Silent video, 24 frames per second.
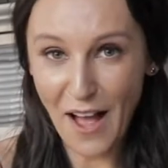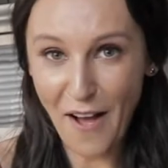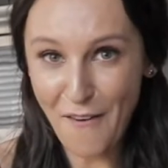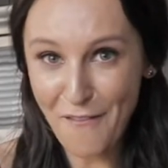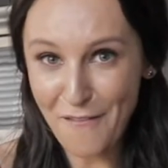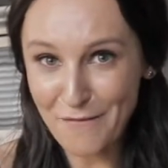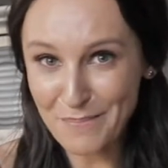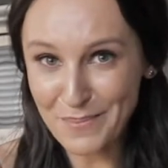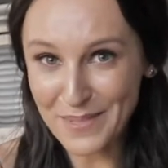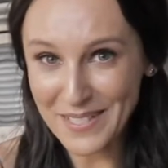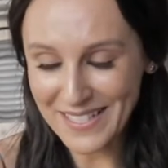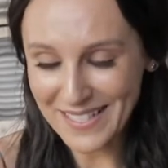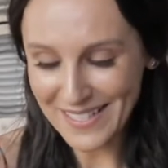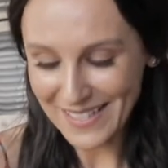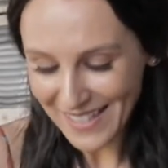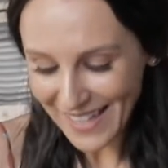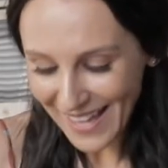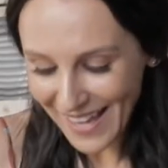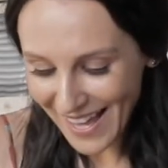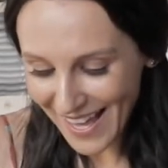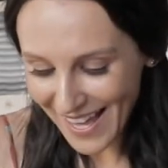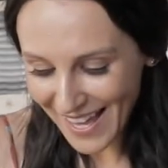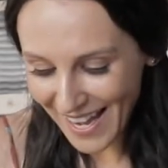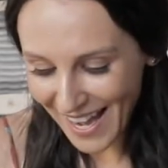of
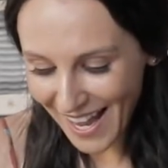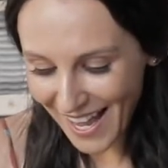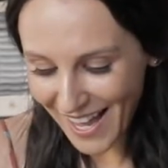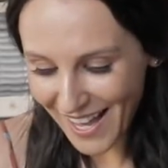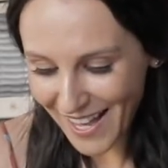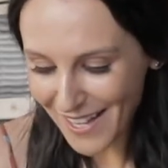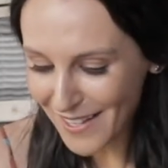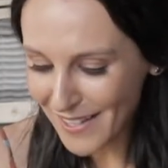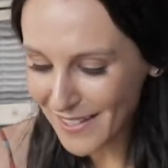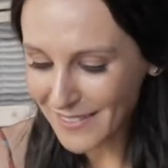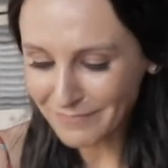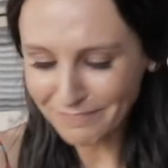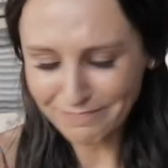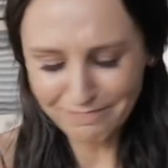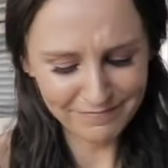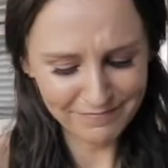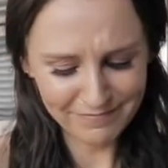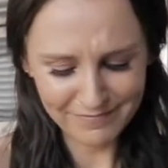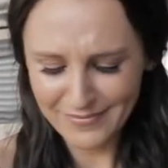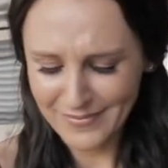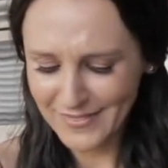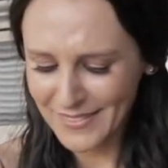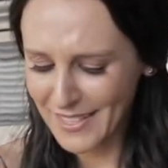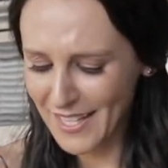banana.
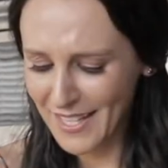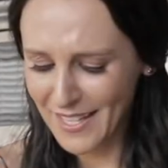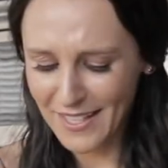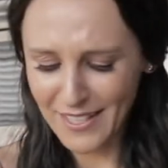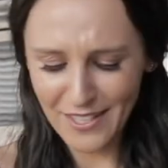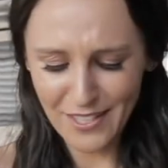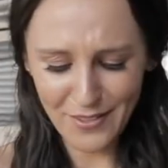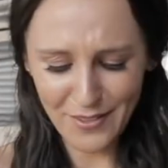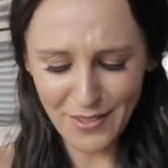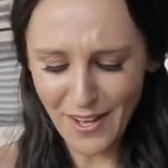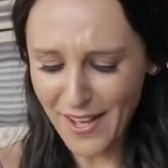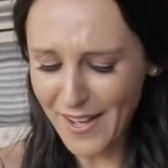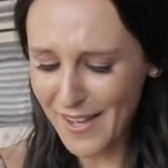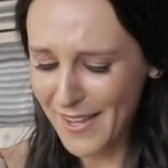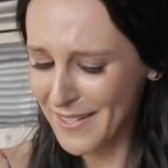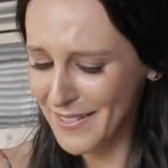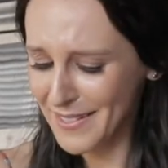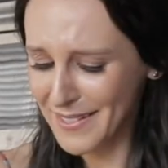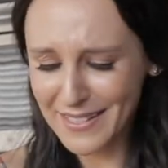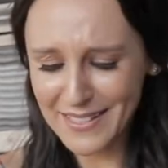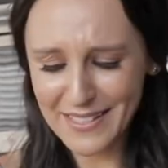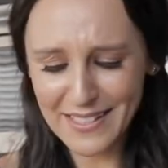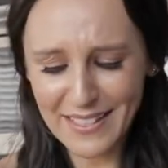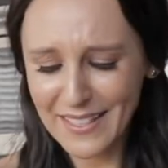You guys,
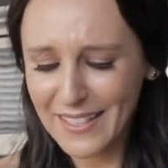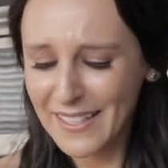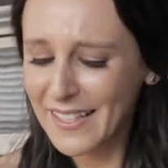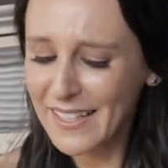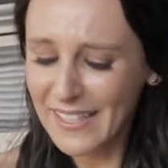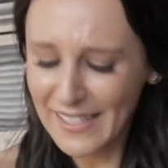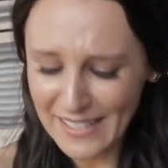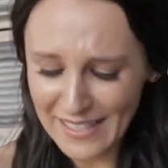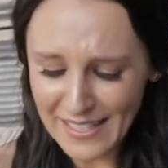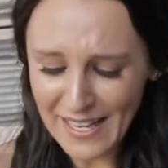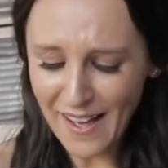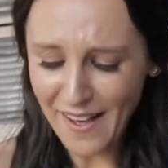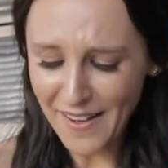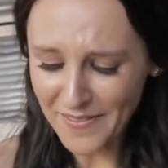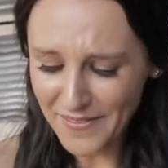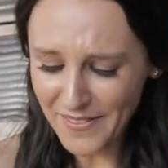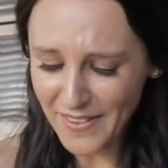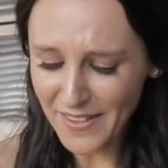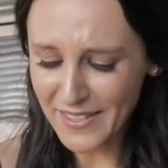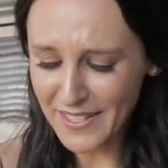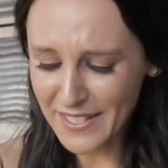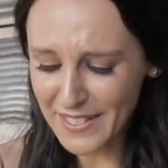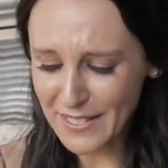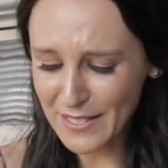yeah,
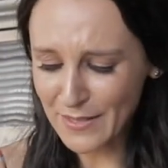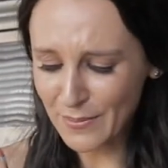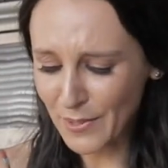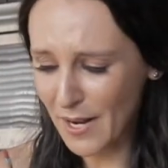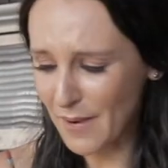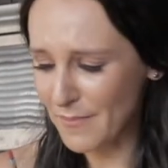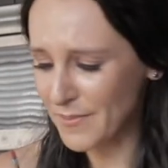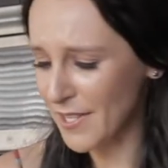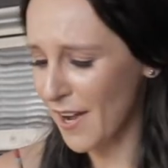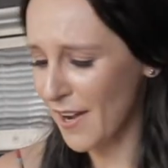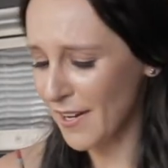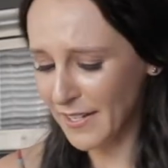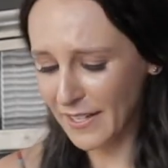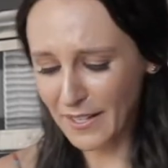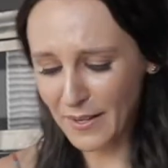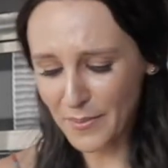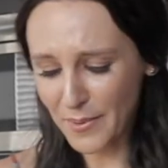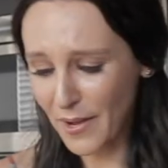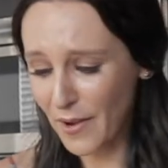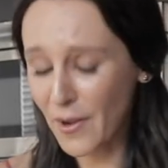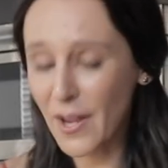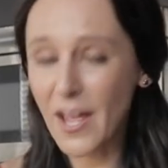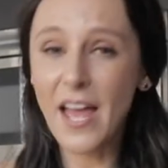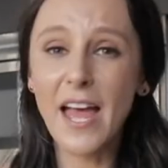this is what I'm talking
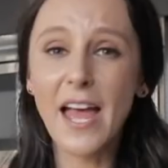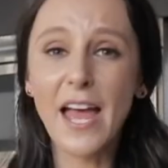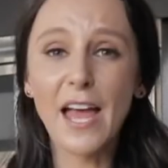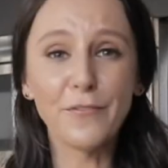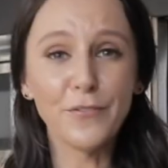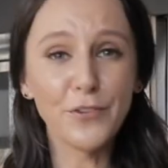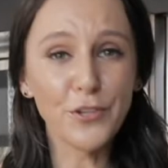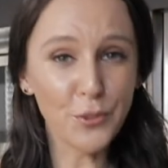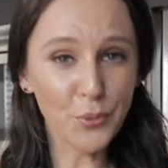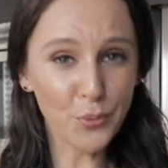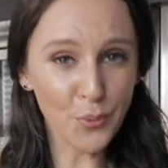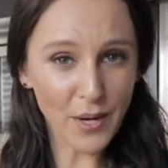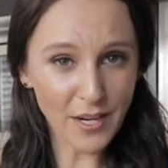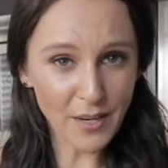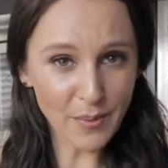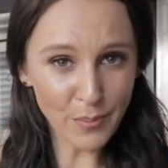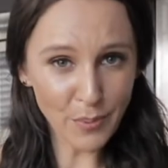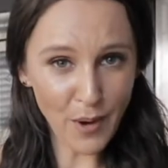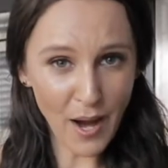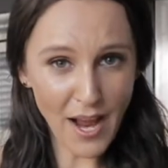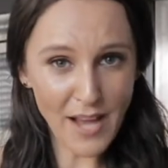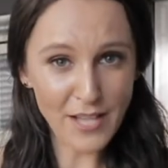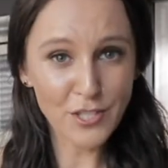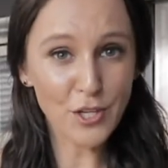about. If you want to
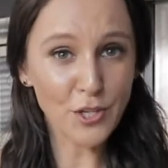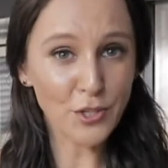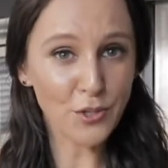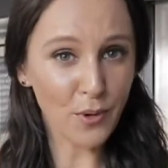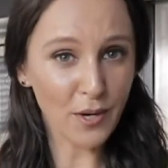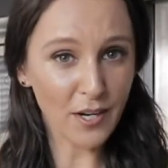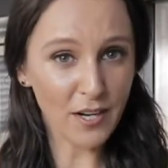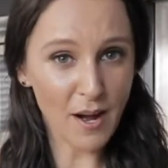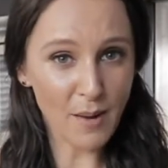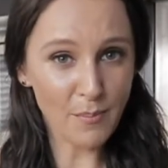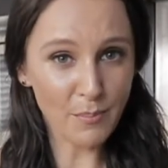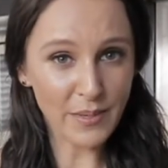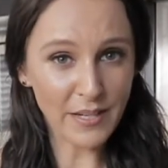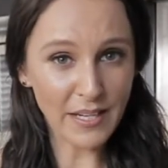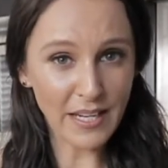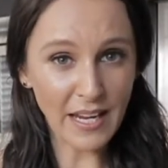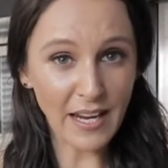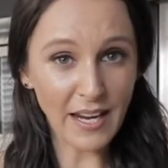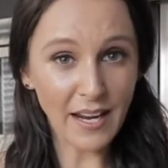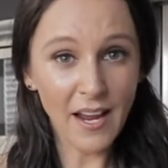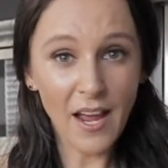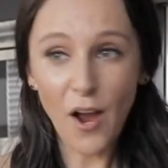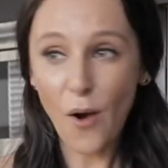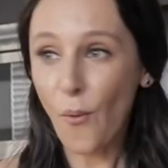impress your company
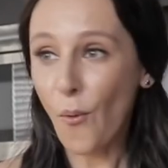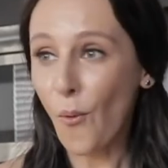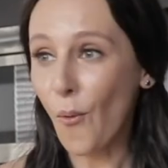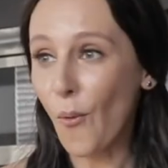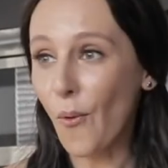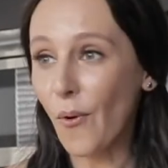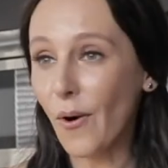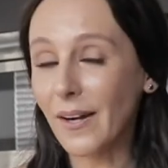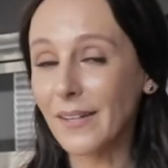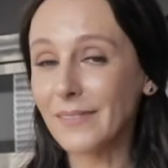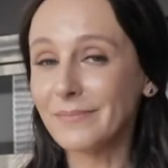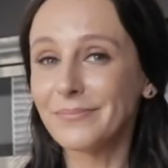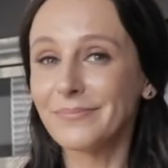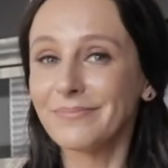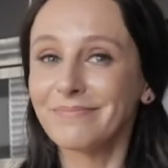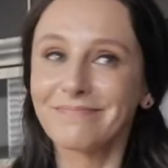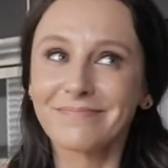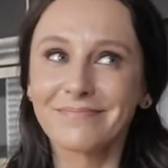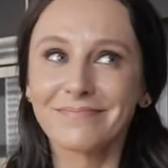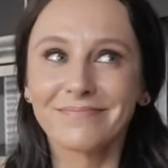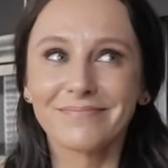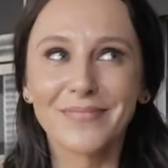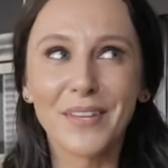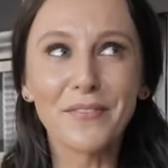or
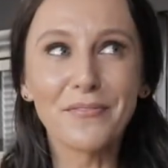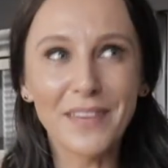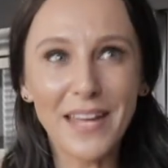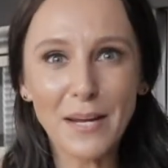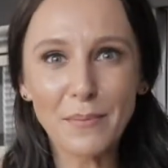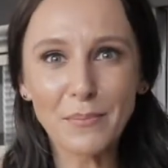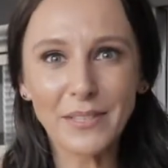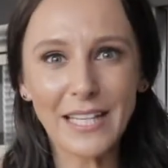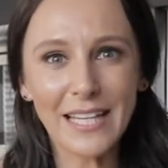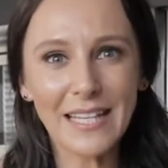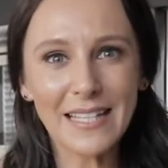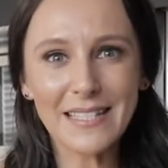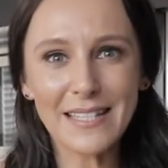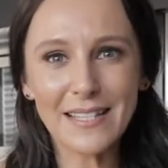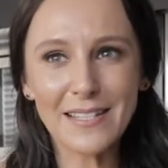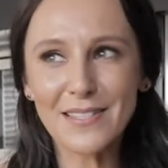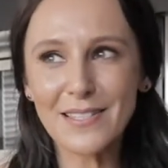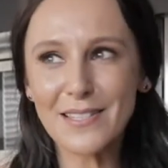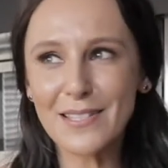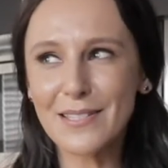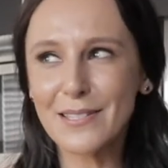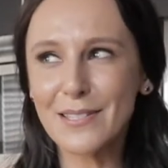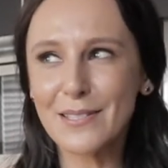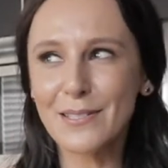family, since
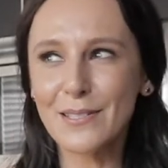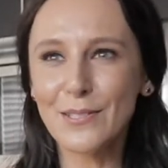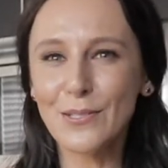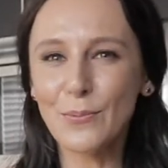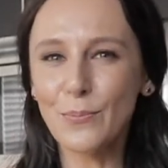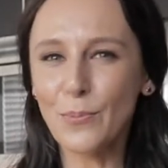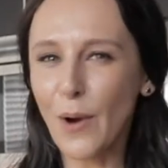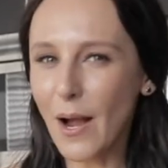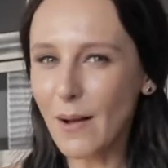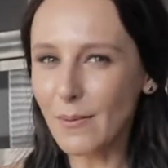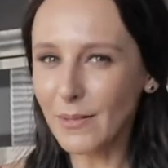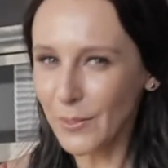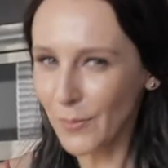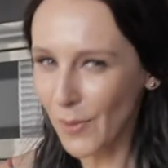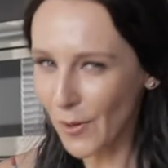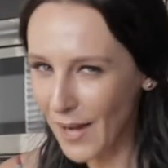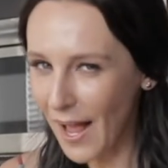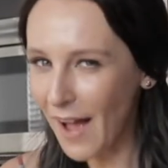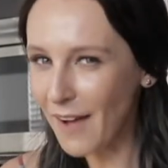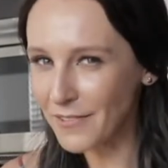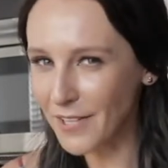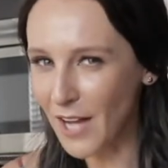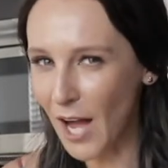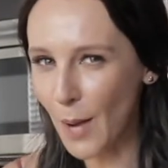you probably won't
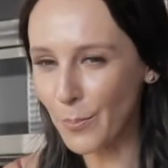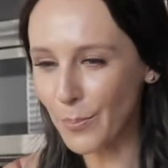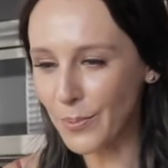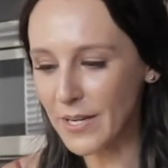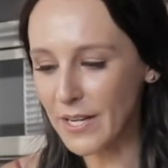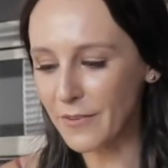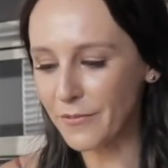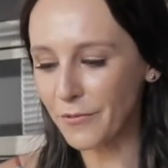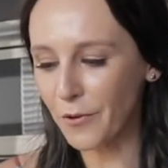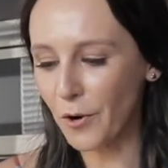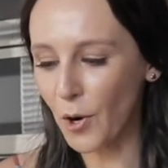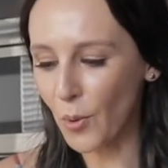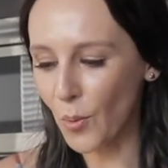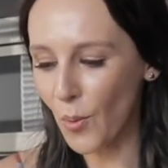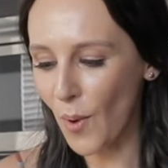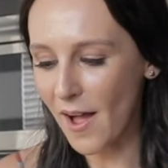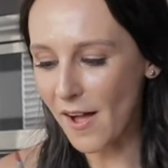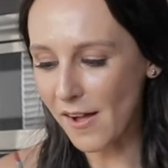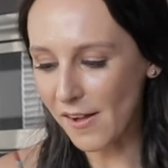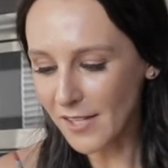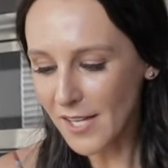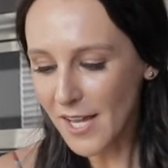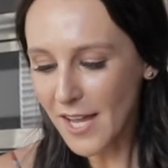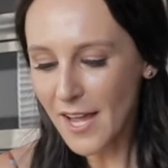have company for a
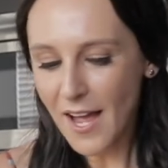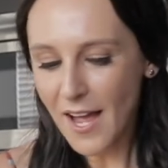while,